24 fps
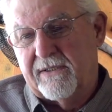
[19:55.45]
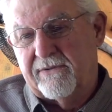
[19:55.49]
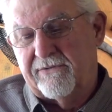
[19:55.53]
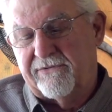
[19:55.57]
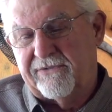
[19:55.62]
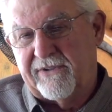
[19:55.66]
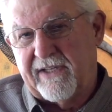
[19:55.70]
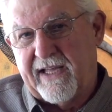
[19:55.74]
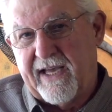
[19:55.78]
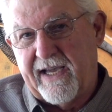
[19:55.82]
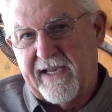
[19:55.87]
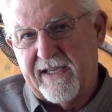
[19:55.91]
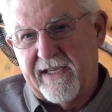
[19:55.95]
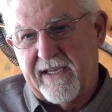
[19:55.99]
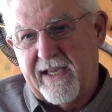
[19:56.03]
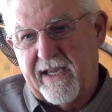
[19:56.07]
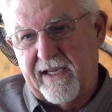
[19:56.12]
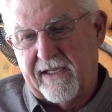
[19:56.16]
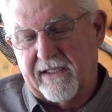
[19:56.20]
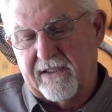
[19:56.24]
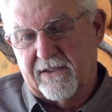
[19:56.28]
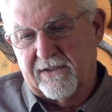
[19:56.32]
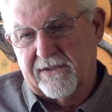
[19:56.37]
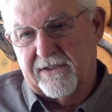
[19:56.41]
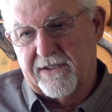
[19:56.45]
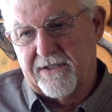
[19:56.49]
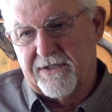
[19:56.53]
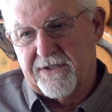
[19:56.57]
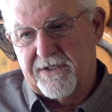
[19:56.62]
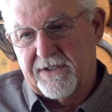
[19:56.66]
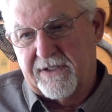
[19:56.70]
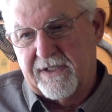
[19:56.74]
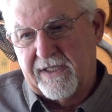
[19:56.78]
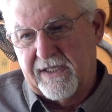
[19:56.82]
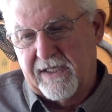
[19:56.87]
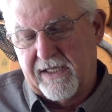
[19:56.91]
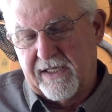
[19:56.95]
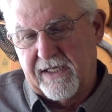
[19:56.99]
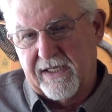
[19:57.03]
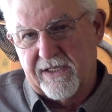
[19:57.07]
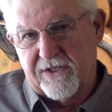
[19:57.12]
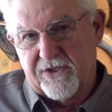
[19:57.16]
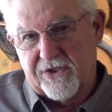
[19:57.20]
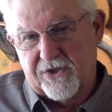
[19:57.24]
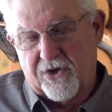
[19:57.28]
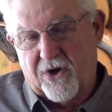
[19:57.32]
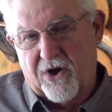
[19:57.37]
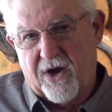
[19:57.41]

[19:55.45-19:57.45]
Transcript: fly anglers is